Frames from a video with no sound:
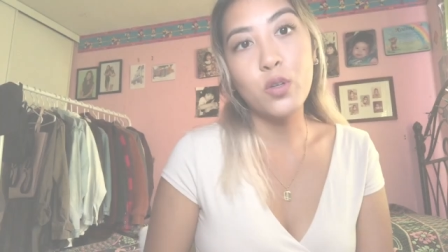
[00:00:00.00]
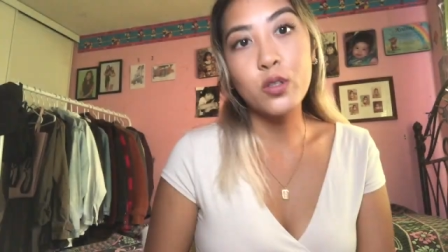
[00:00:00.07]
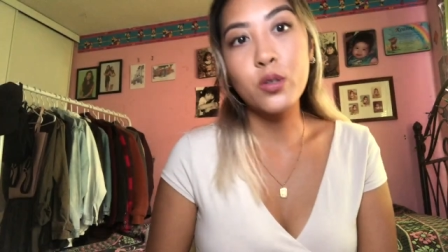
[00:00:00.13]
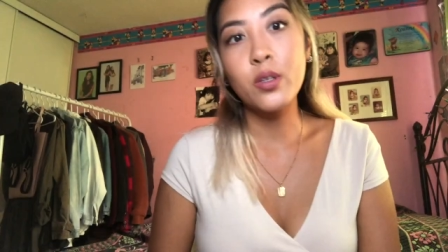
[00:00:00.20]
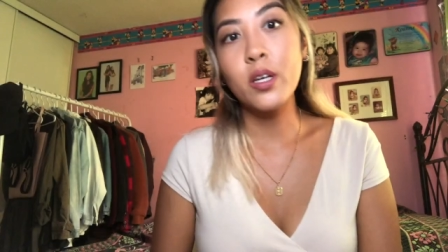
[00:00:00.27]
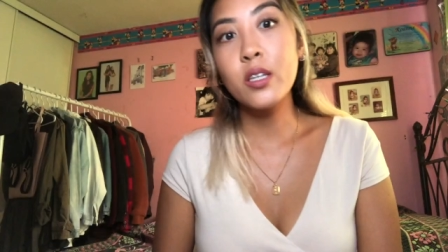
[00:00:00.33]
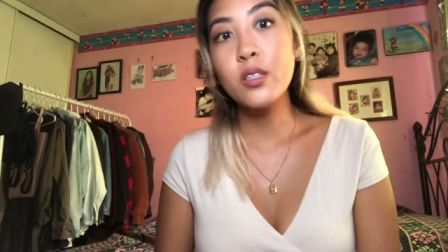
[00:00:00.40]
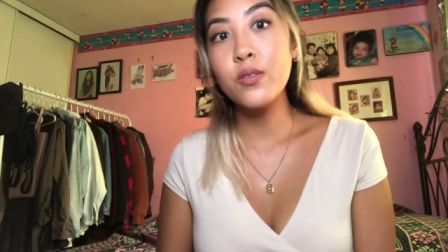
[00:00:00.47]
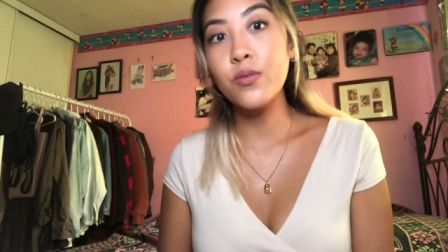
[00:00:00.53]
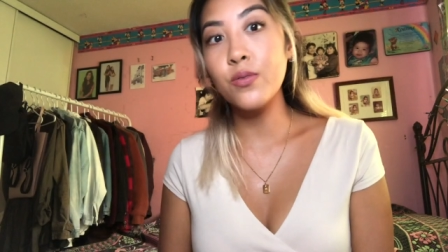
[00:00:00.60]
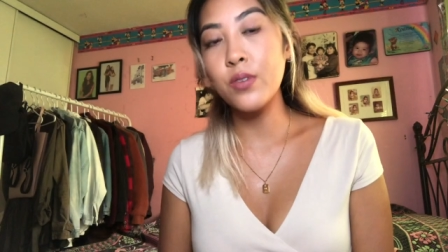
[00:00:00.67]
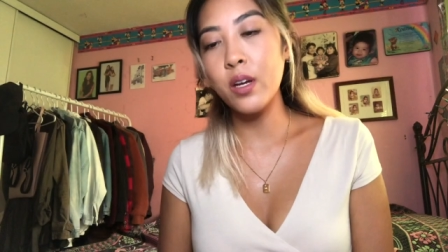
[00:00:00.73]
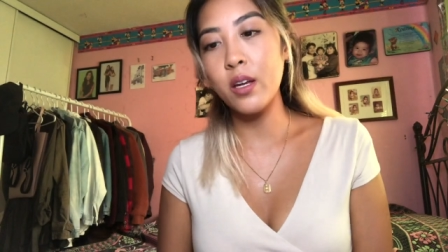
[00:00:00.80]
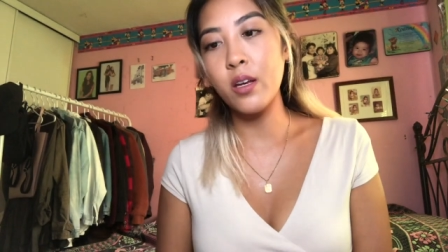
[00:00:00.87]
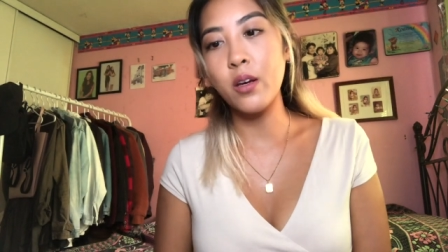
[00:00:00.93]
today's
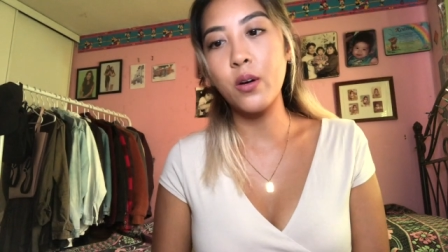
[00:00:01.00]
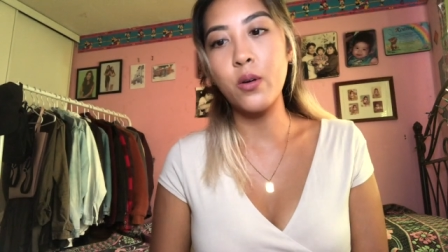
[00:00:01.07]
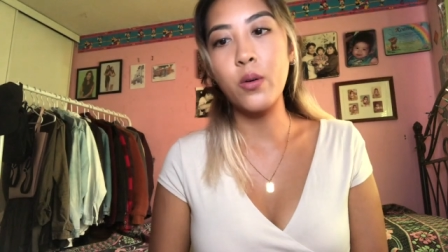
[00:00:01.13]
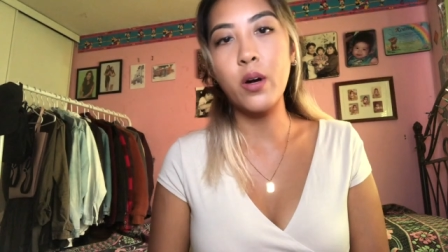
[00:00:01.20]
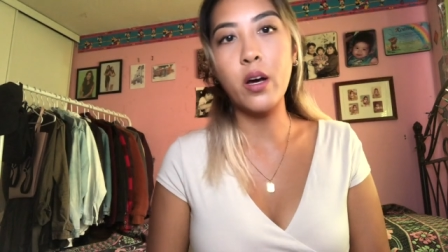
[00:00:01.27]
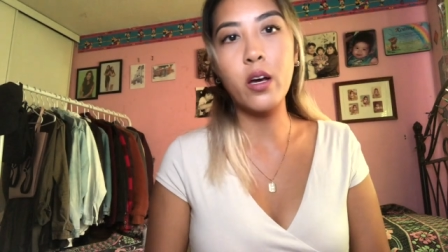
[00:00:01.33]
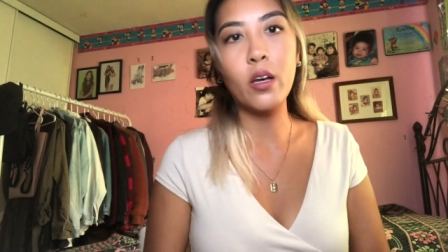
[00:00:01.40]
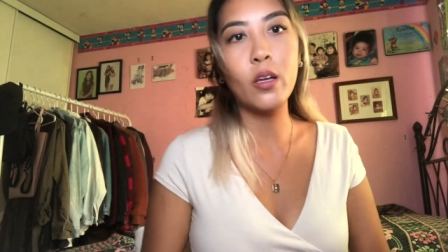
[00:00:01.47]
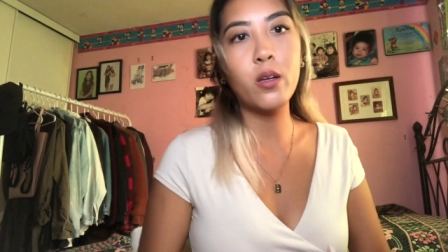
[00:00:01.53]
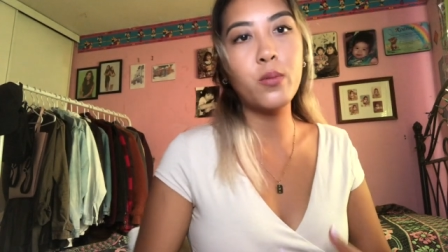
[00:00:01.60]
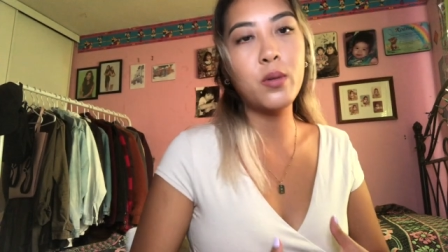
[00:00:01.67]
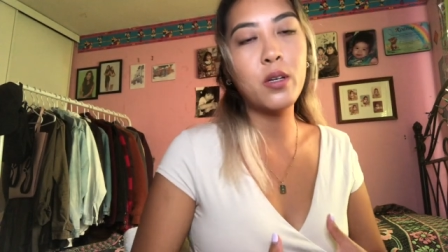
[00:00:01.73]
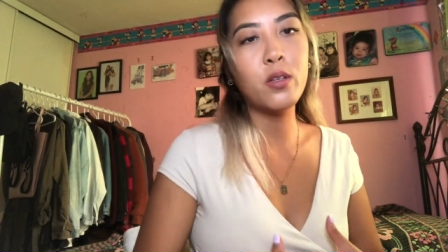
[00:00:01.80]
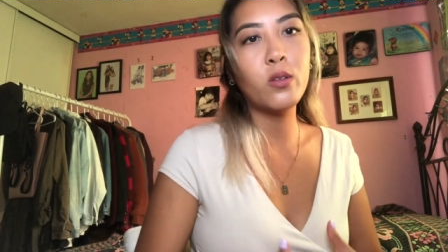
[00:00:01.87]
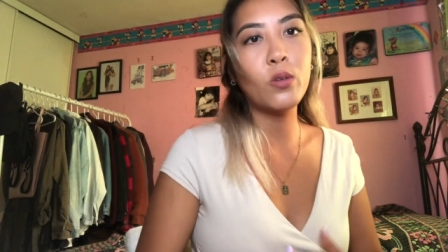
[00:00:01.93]
video, I'll
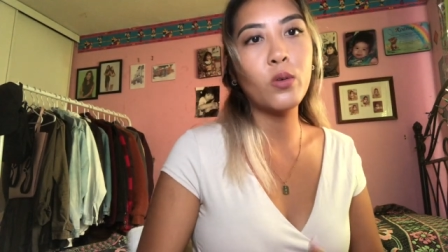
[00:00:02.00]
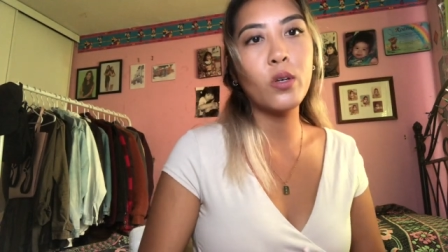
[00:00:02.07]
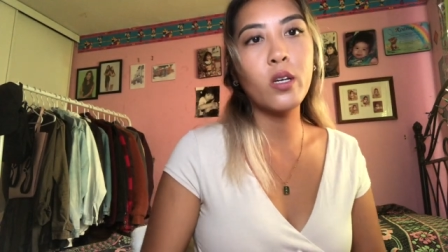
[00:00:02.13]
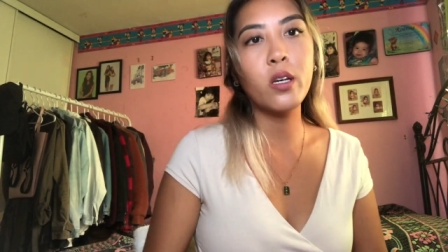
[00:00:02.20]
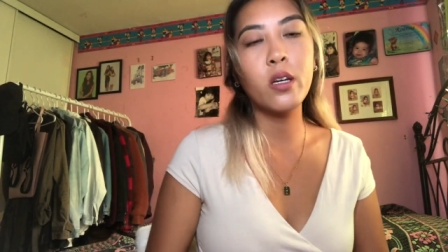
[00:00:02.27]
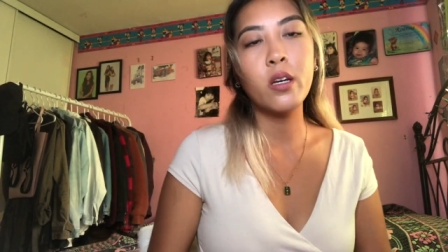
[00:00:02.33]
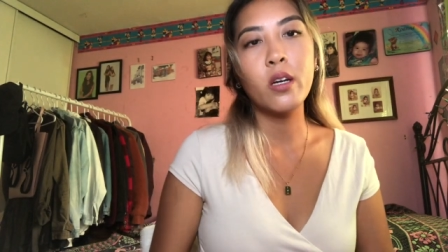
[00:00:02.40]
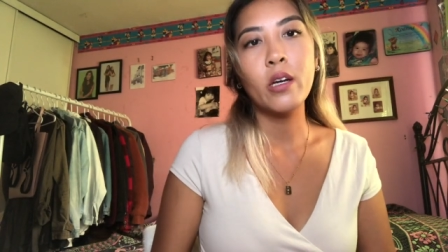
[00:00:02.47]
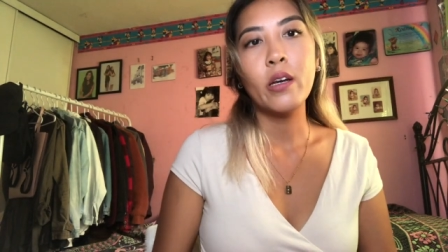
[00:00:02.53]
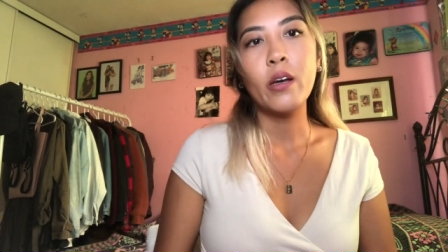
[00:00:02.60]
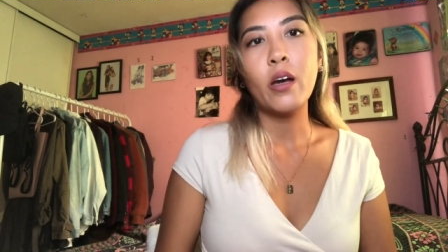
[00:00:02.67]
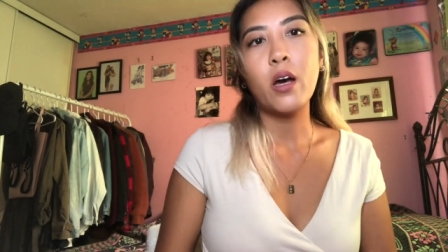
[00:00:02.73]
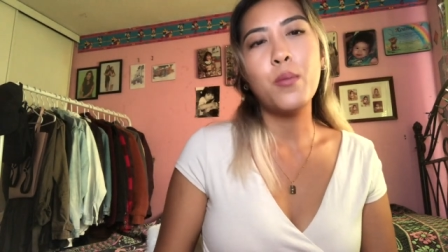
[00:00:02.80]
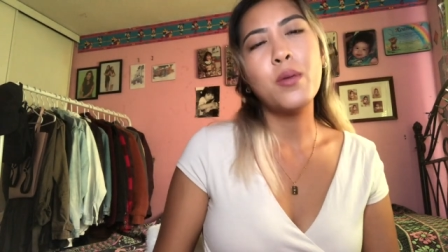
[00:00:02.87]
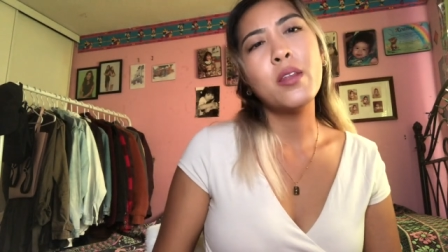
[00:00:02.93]
be doing
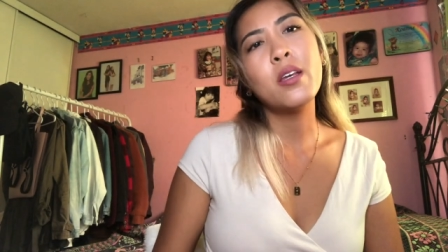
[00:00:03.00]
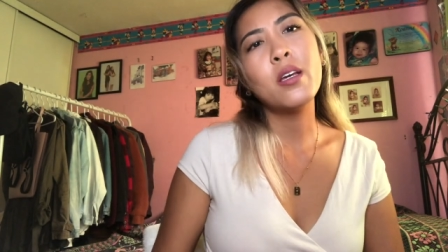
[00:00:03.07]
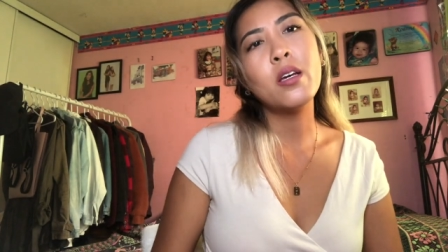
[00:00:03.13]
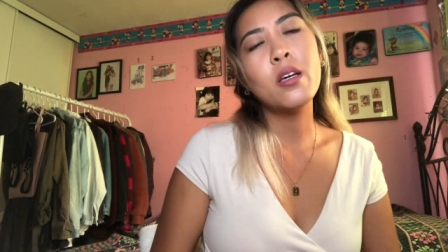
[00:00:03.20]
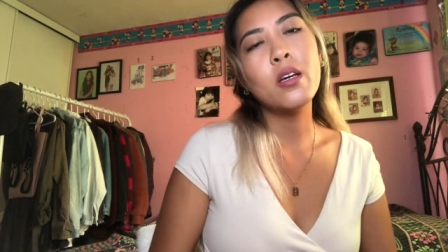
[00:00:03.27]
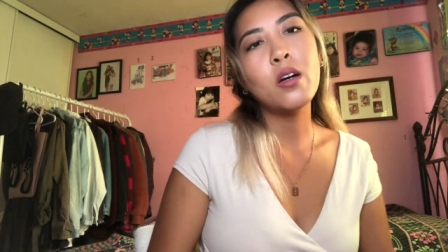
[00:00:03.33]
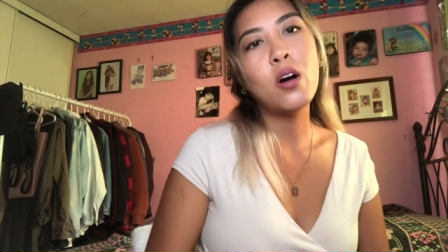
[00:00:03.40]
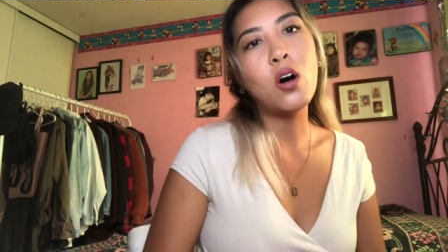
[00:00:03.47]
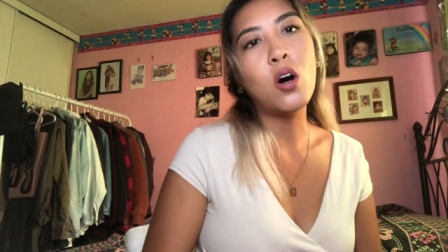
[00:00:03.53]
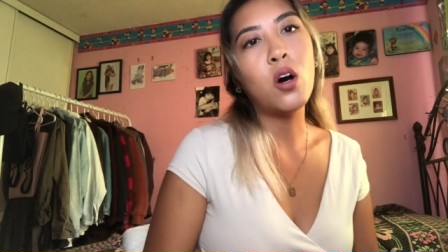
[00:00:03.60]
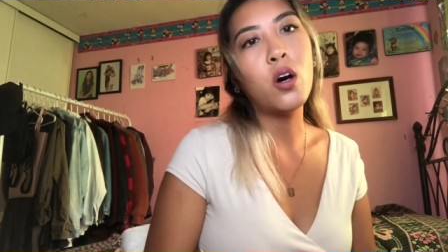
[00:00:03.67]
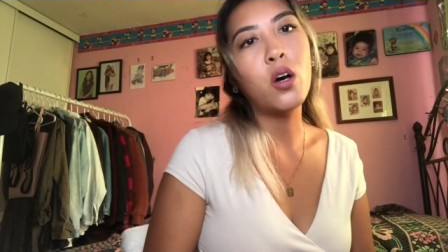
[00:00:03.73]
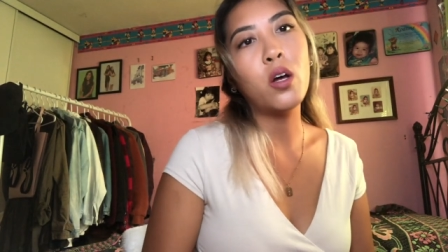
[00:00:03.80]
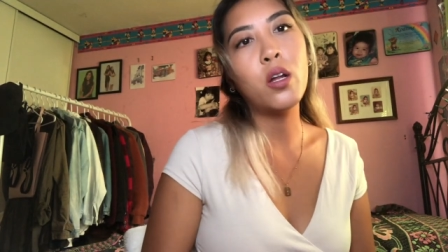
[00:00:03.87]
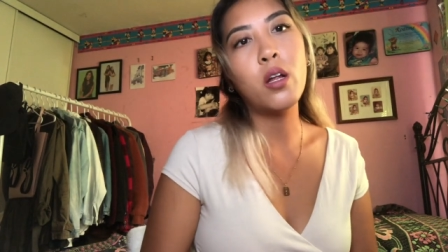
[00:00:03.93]
a mini
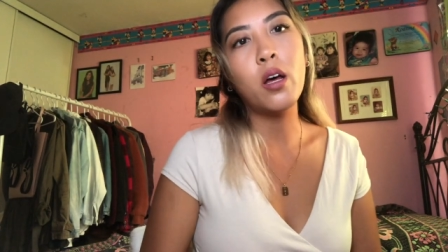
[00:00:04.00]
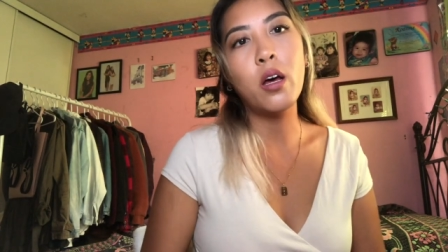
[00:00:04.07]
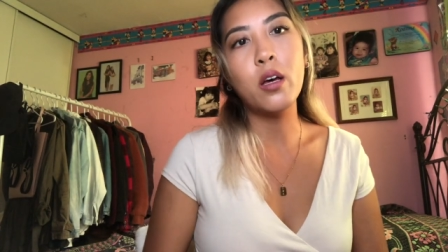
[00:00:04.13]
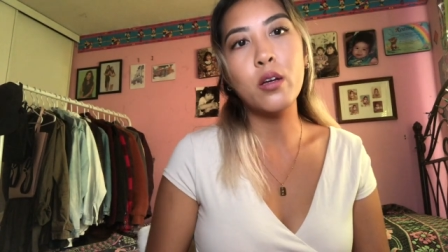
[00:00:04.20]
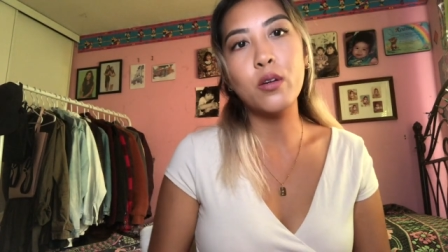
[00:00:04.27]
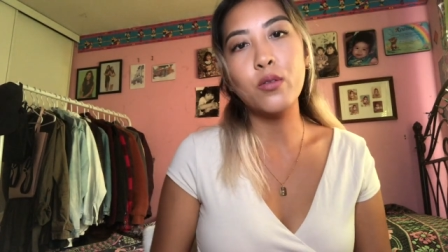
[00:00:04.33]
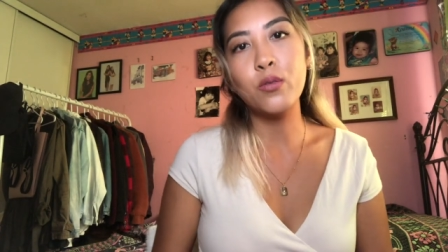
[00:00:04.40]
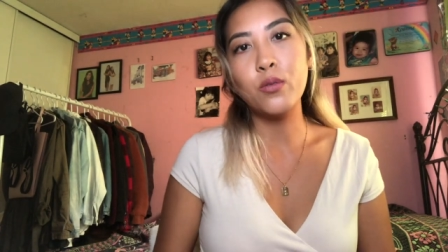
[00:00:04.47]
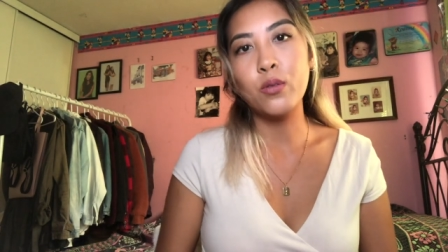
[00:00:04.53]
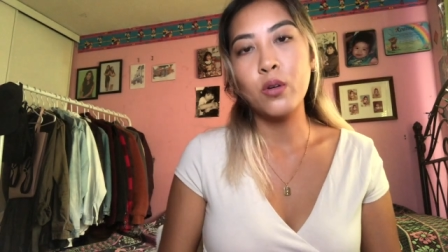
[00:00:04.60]
haul of